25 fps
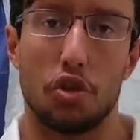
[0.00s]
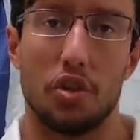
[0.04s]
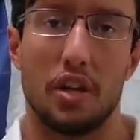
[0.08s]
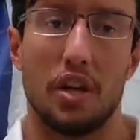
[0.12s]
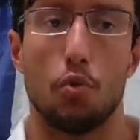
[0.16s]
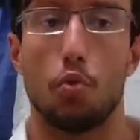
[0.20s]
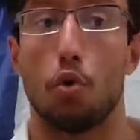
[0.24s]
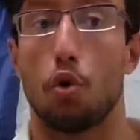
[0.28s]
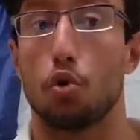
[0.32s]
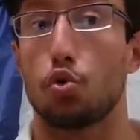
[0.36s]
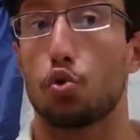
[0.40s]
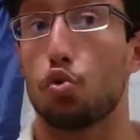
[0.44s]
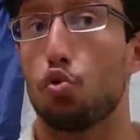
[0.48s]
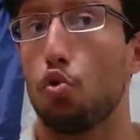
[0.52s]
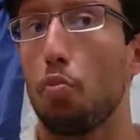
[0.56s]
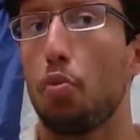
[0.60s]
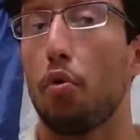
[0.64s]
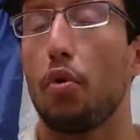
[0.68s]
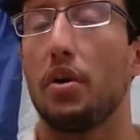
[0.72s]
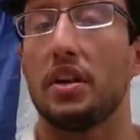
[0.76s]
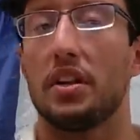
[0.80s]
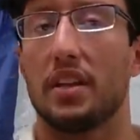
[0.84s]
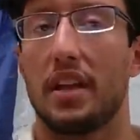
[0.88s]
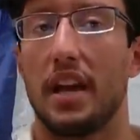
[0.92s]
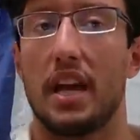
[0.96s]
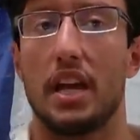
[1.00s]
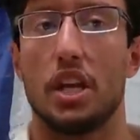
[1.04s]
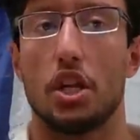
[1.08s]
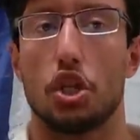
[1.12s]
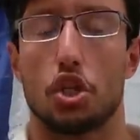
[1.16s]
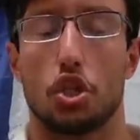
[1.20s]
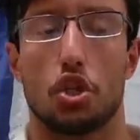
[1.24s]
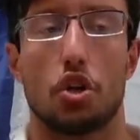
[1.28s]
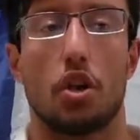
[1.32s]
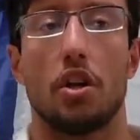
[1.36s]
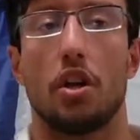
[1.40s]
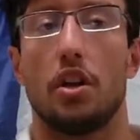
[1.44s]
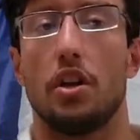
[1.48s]
and we're super
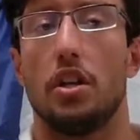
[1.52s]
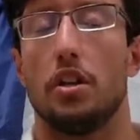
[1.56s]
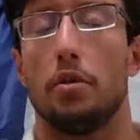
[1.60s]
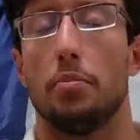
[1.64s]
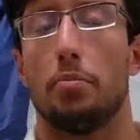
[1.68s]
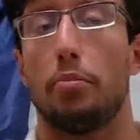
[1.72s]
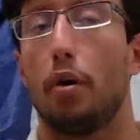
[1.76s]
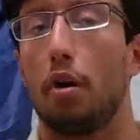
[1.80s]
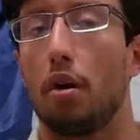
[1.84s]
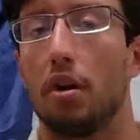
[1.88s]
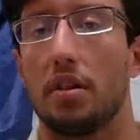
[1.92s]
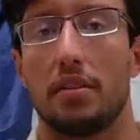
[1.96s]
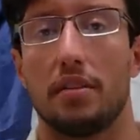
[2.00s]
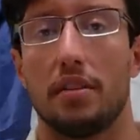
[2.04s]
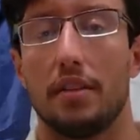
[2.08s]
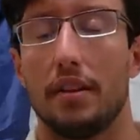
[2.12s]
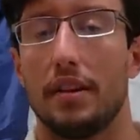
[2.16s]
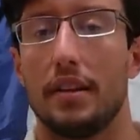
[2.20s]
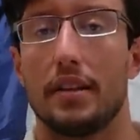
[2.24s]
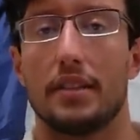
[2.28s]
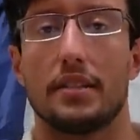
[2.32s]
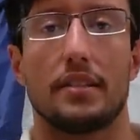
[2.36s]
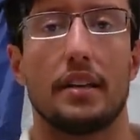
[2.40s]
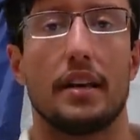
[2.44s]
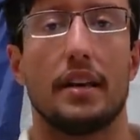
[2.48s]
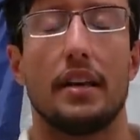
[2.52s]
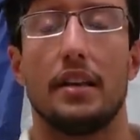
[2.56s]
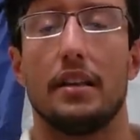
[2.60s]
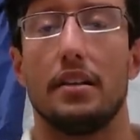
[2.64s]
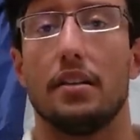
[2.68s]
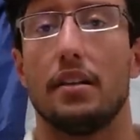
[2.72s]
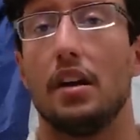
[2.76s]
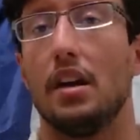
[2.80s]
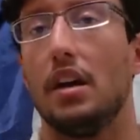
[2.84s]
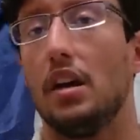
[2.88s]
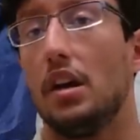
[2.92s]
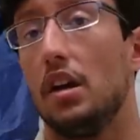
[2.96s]
engaged in politics and